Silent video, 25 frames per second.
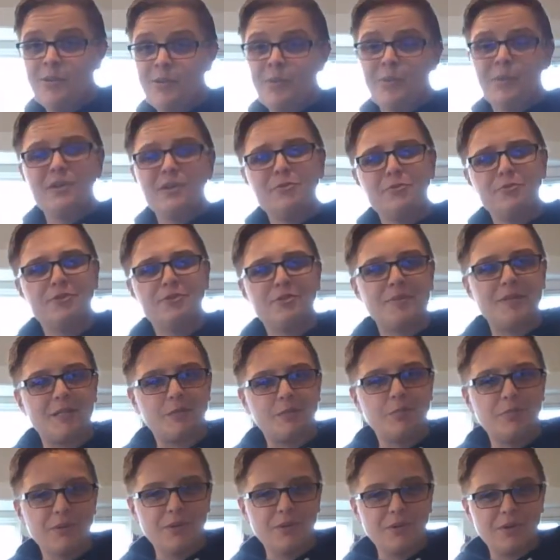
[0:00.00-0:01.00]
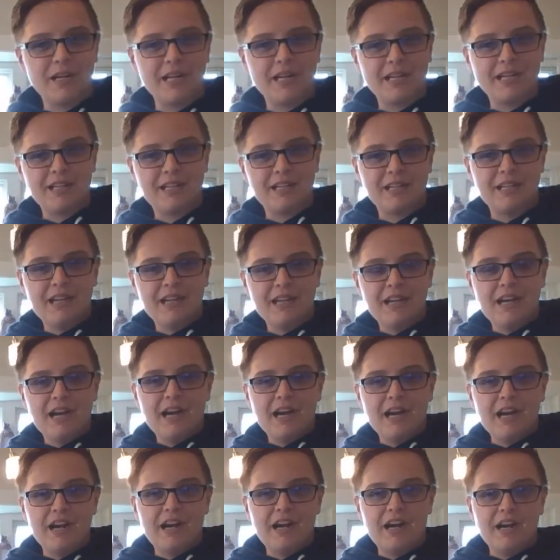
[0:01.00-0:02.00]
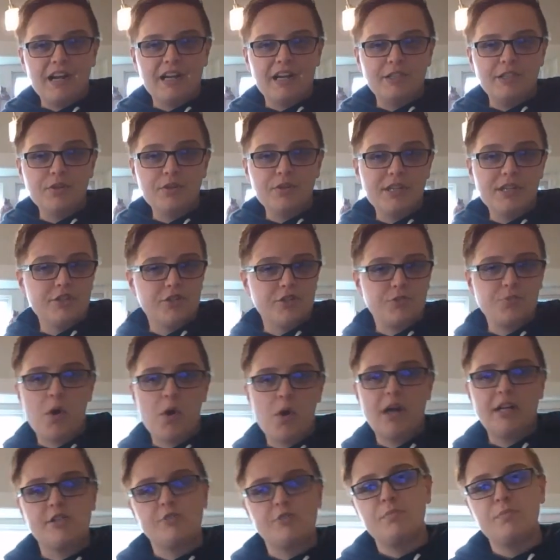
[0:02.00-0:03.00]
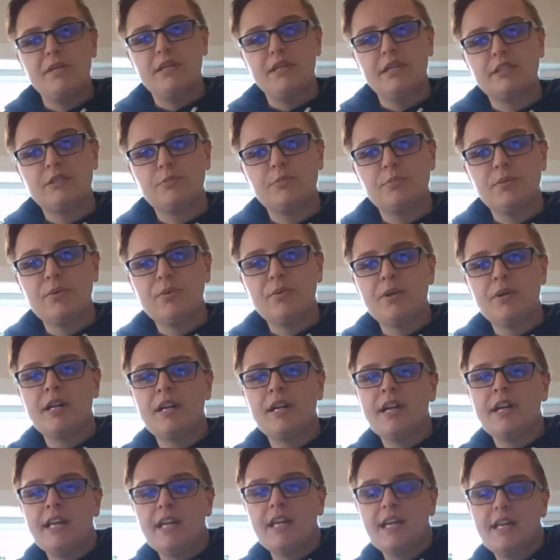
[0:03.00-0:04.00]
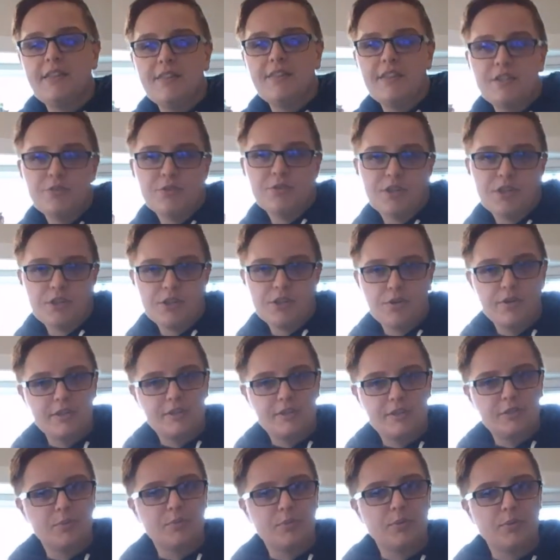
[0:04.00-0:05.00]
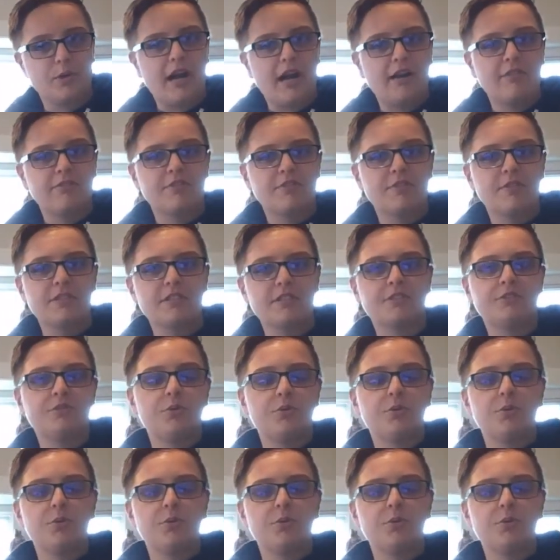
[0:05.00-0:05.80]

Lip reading: we're going to do some exploring. And you can just watch me explore, and then you can go explore after this.